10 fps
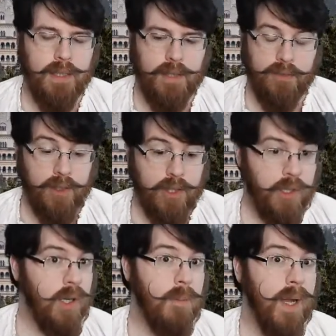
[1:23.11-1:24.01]
If I should
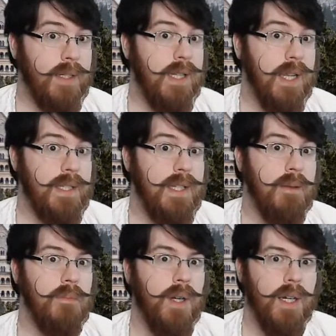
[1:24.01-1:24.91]
go back to that
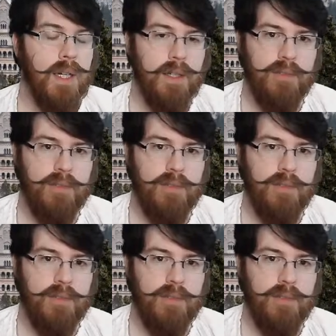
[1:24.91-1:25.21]
same bar,